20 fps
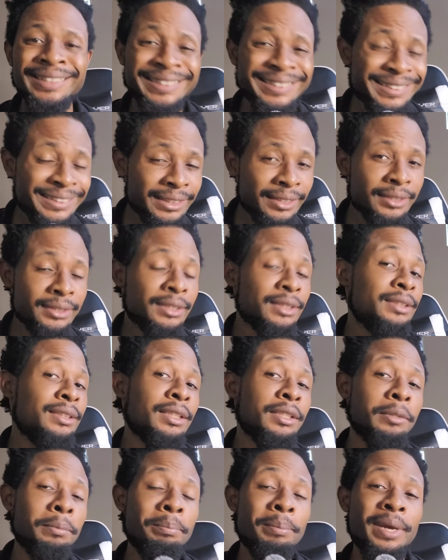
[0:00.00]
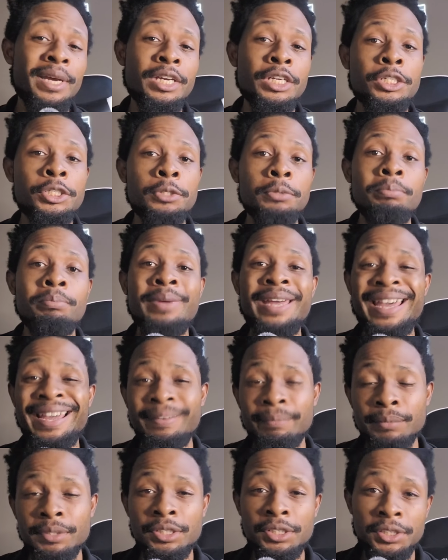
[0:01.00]
This tells us that a major
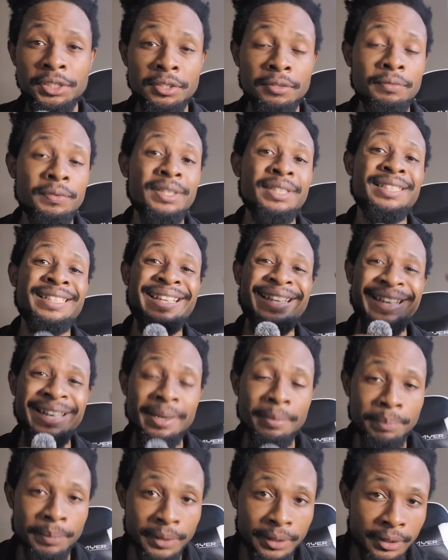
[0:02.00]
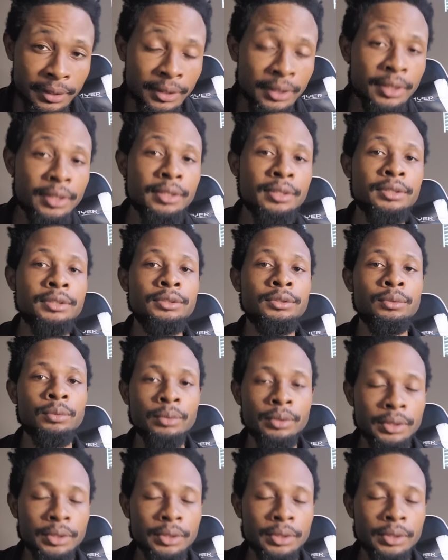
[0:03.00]
magma shift is happening and is